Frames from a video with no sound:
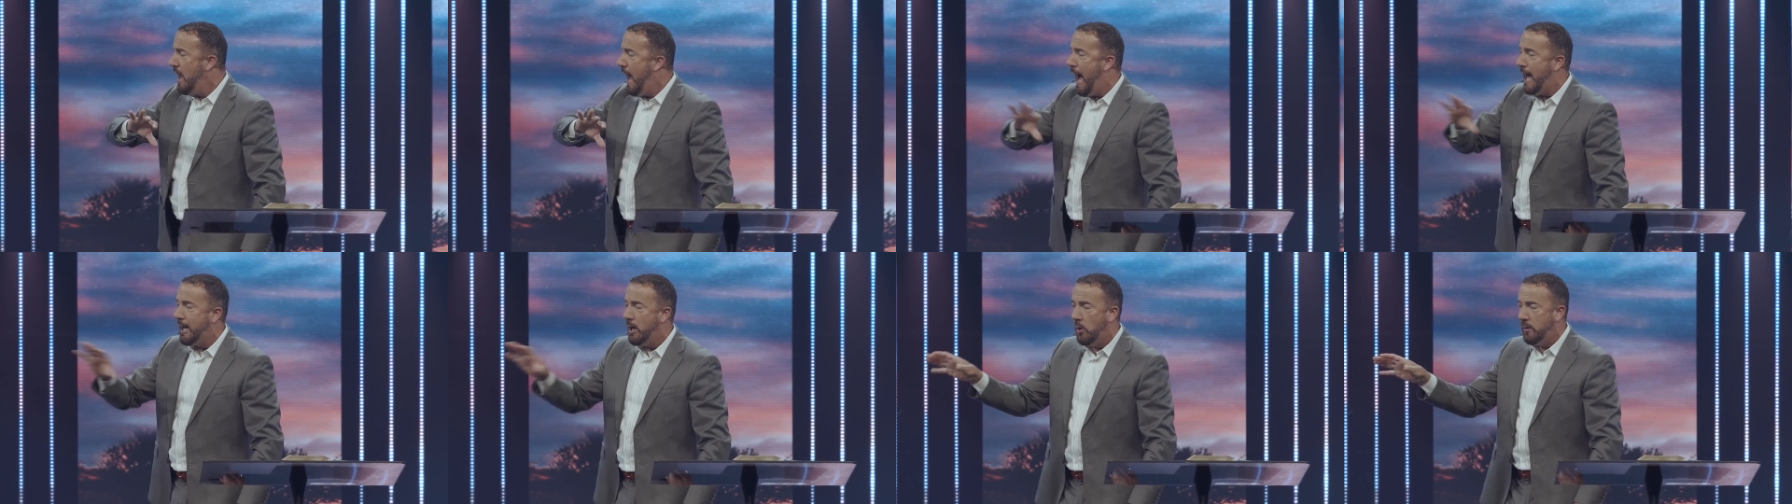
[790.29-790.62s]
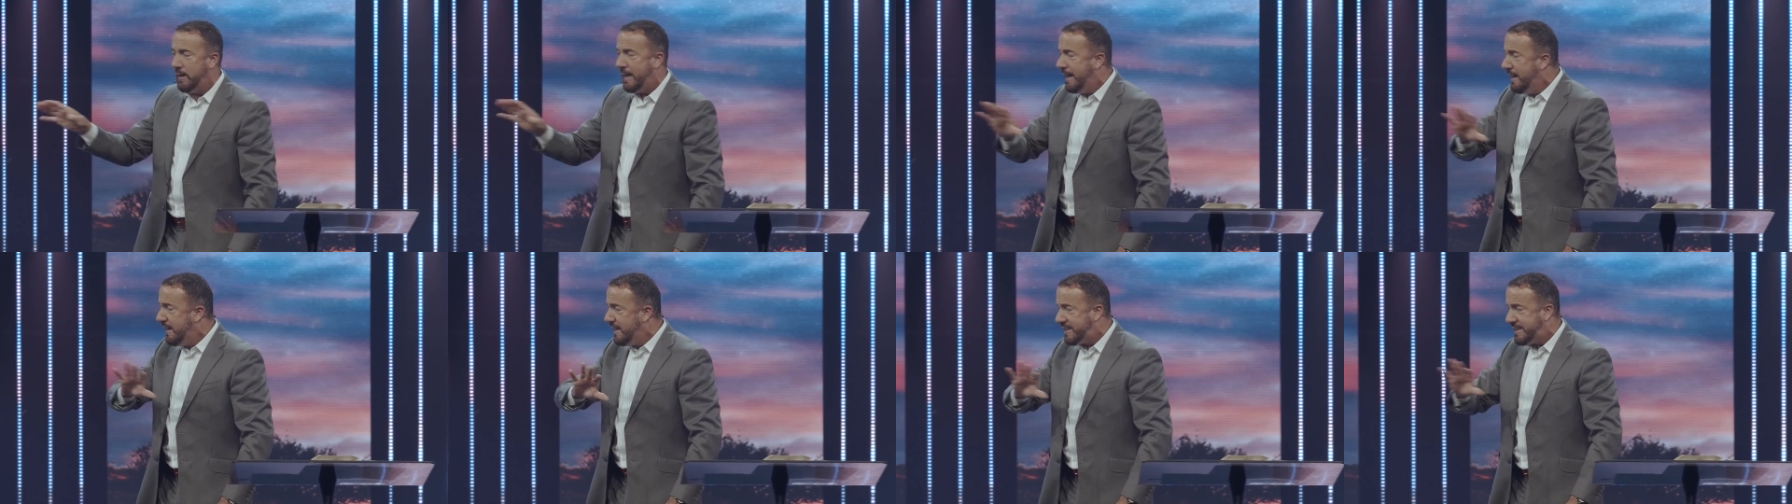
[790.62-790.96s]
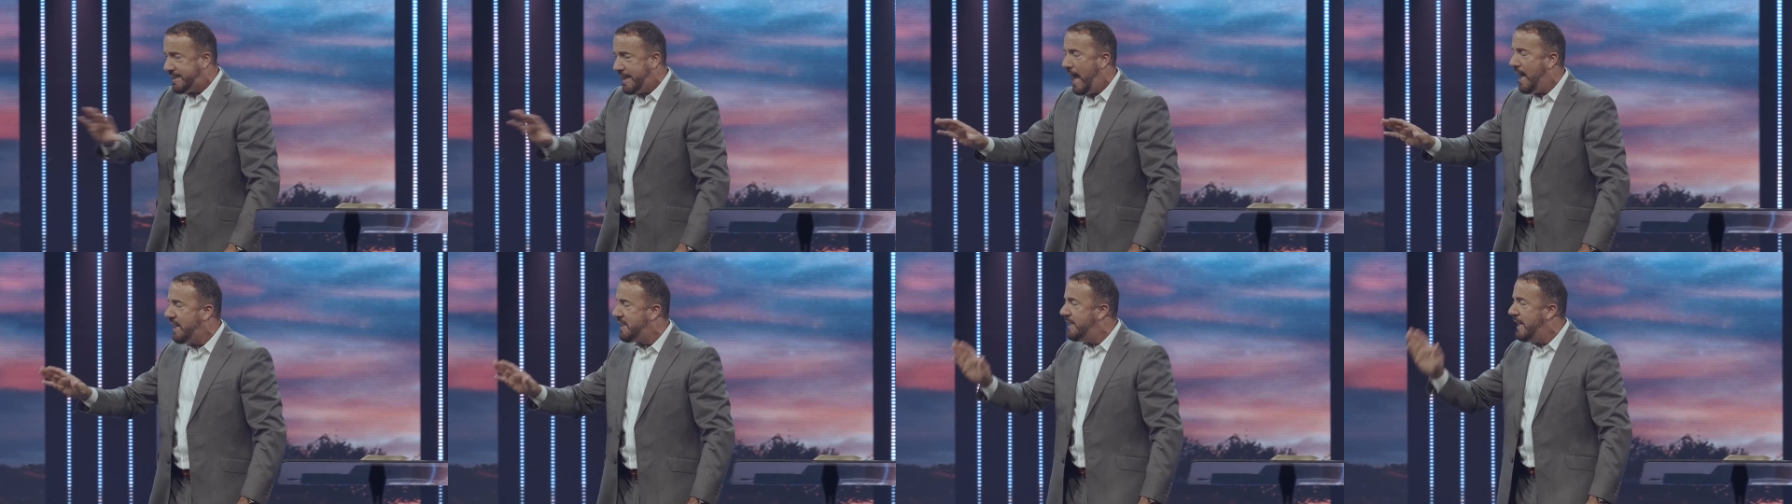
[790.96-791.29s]
I need
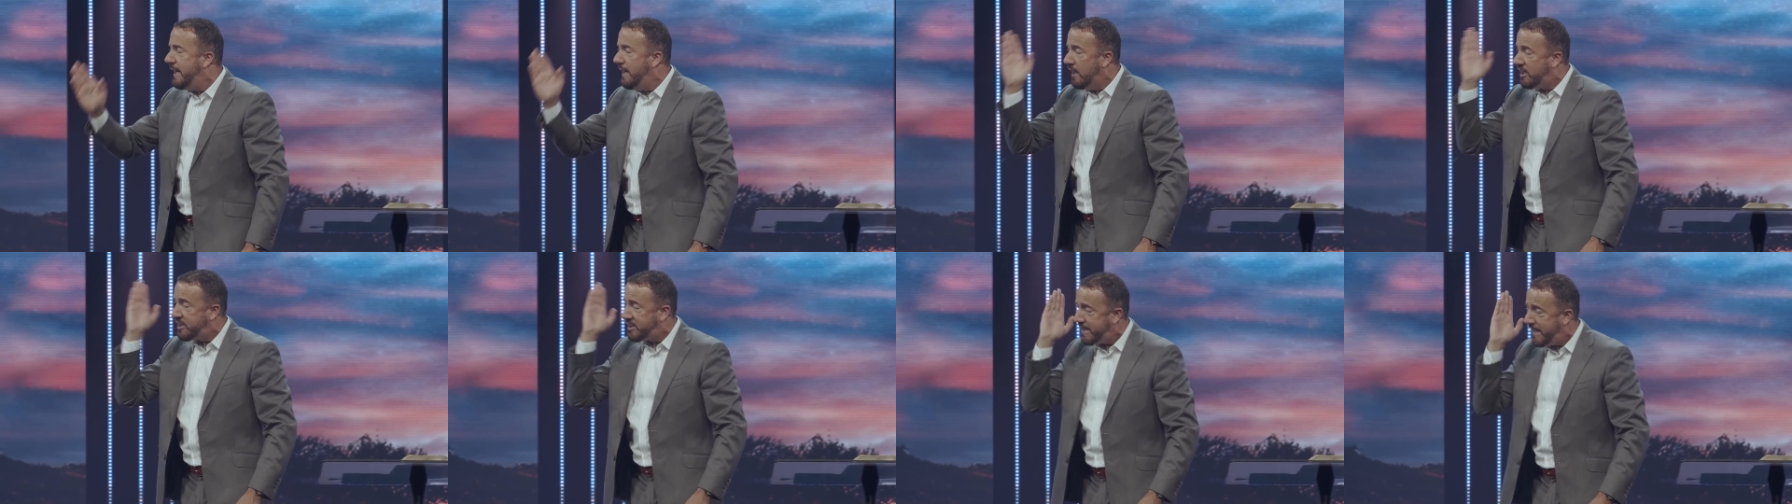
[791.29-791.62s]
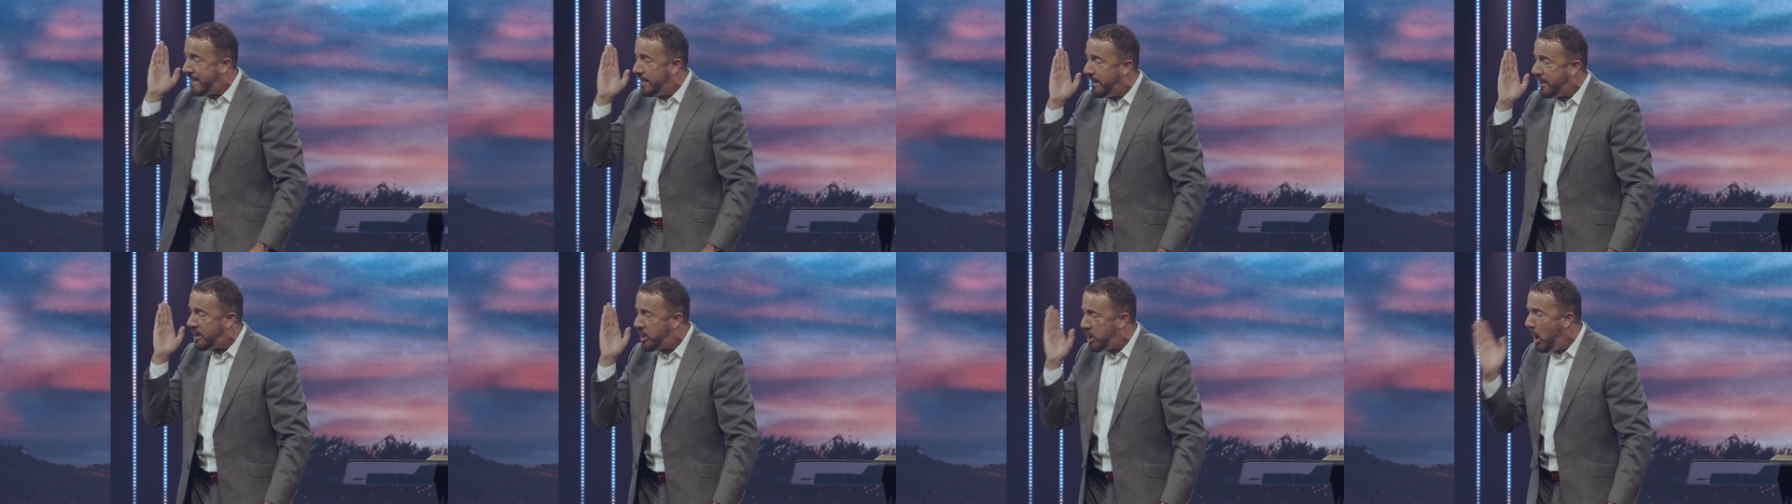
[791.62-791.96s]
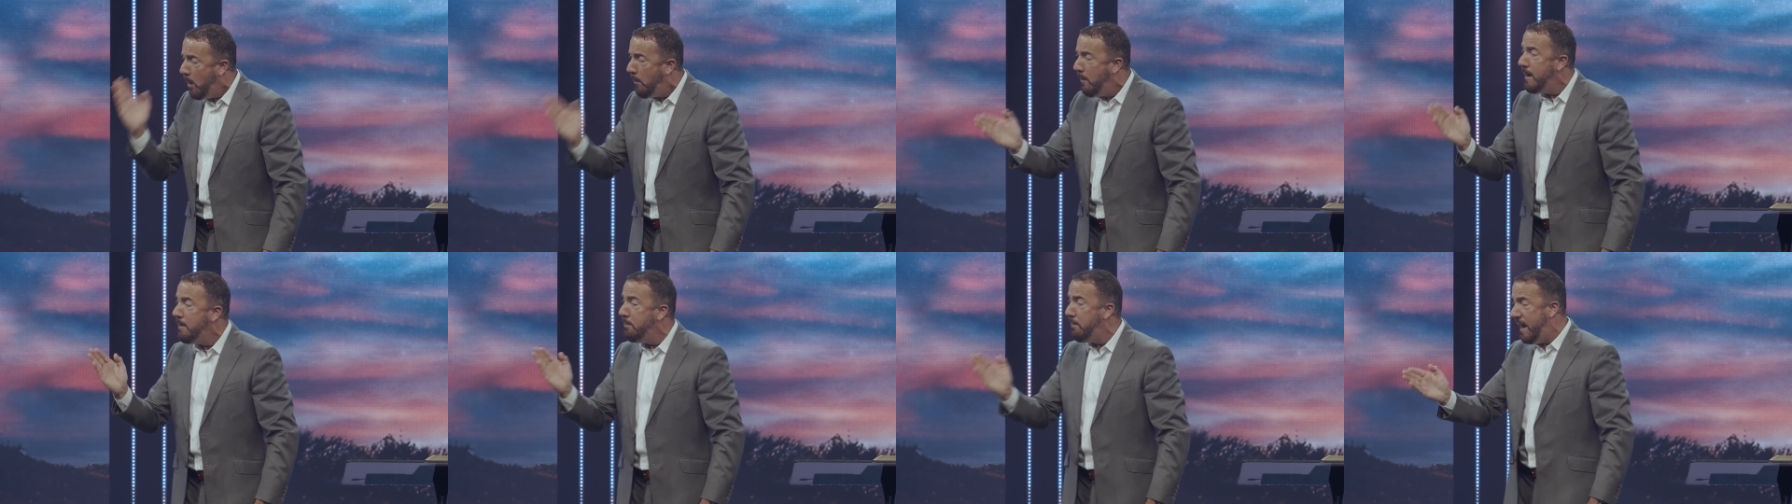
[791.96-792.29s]
to see a
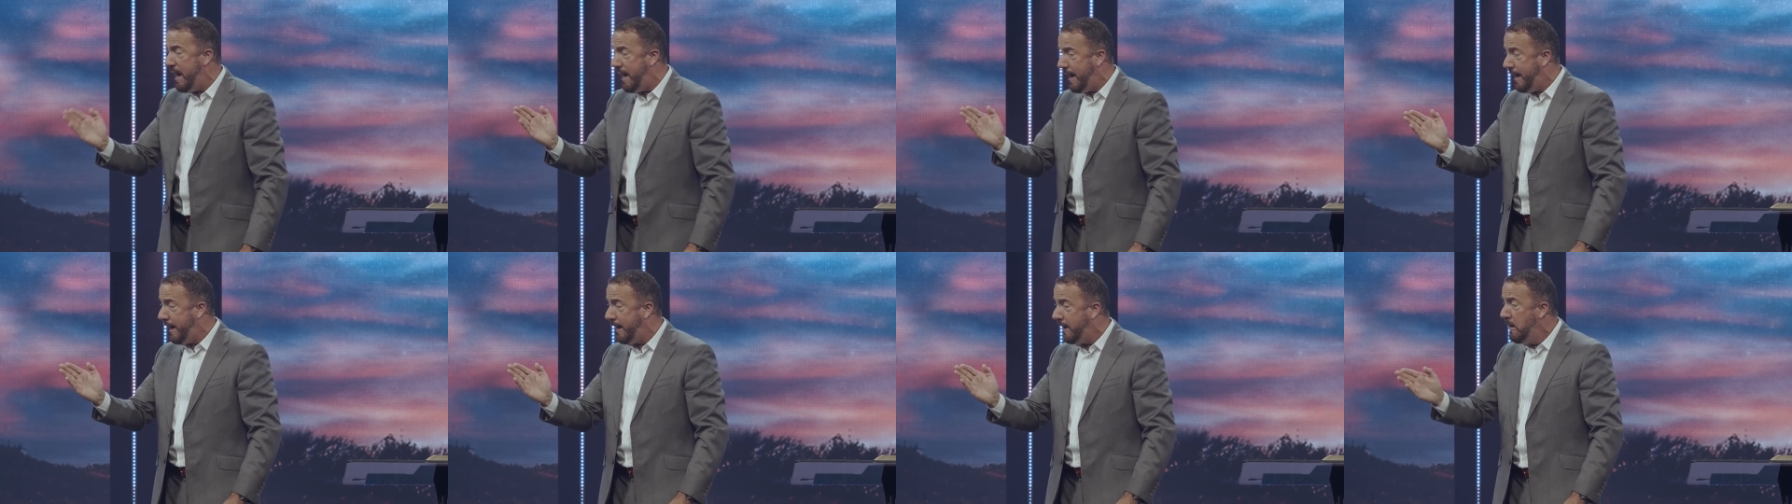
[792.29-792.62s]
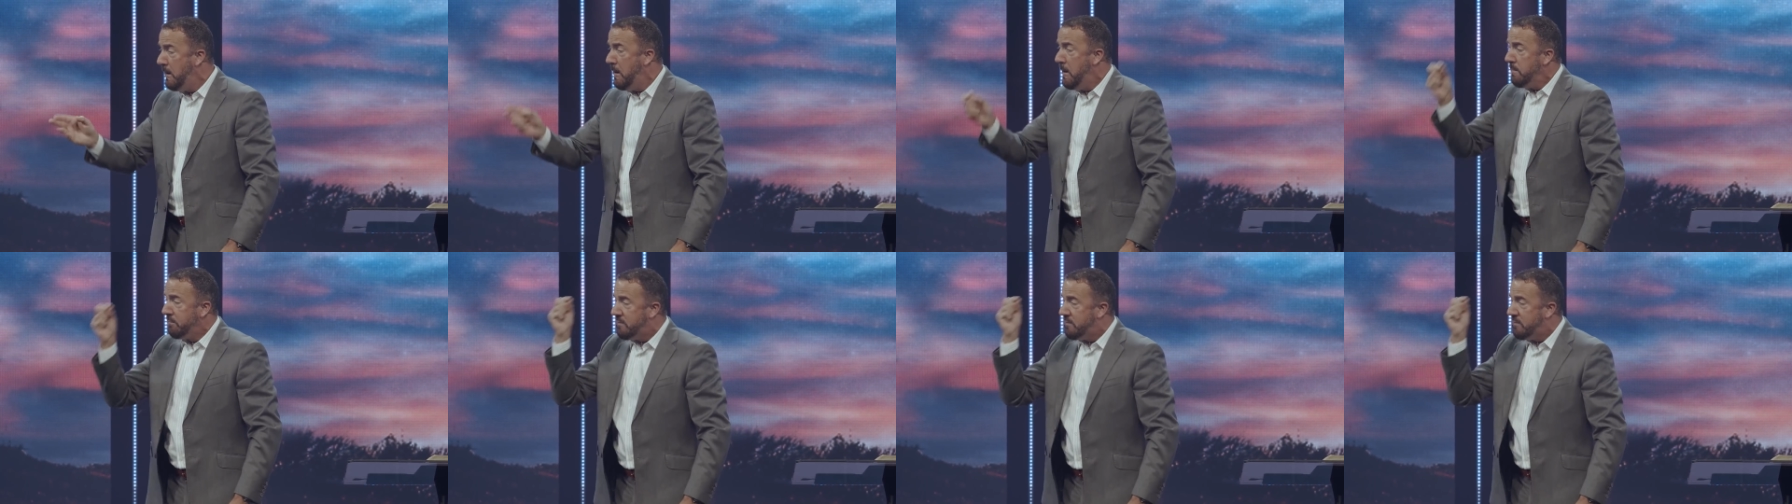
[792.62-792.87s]
human being